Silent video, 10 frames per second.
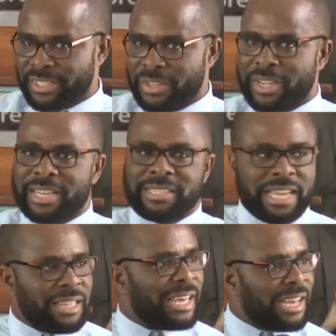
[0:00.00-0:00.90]
You
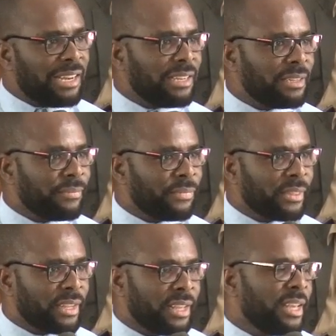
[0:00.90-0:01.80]
understand that?
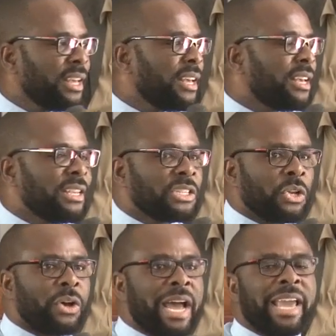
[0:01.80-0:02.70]

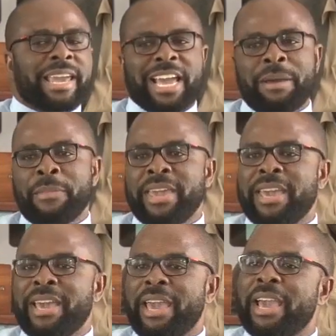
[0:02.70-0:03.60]
So I come
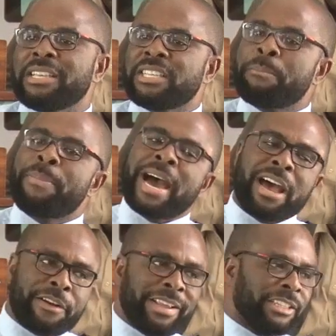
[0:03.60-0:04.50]
here as a
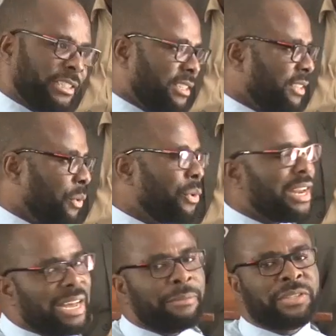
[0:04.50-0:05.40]
parent who
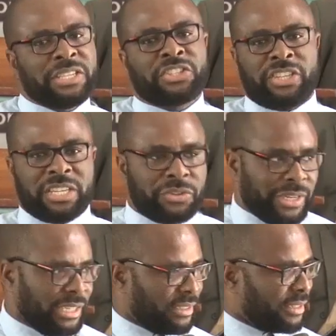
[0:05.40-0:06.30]
loves his
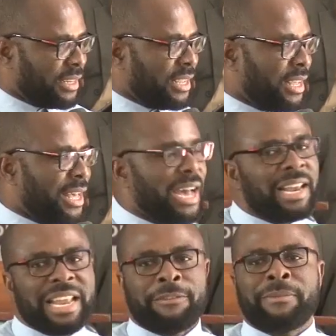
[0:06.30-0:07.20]
children. I
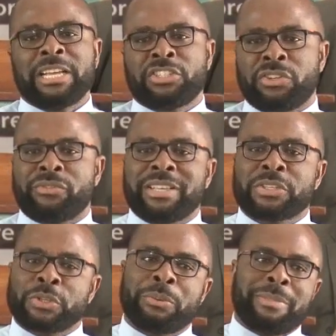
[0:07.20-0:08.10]
love my children
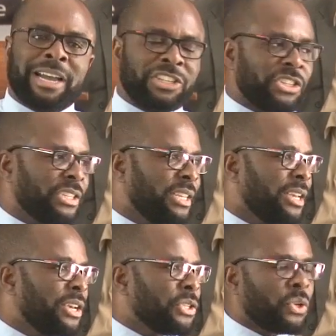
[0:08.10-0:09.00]
so much.
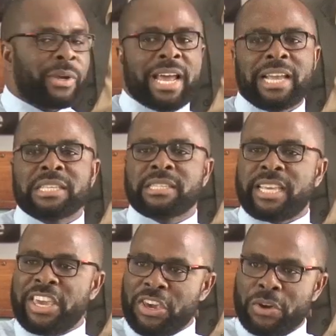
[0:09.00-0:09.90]
So when I
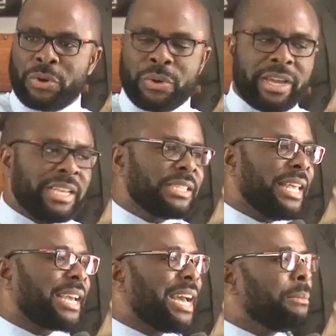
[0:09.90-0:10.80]
see you, it's
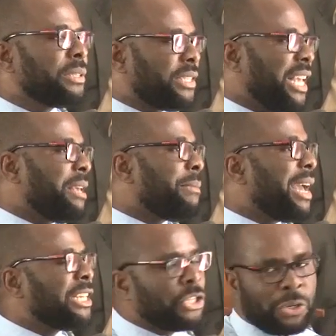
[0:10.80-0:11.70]
like I'm seeing
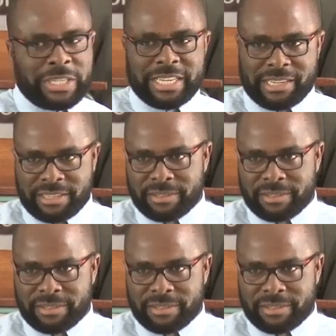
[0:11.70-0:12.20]
my daughter.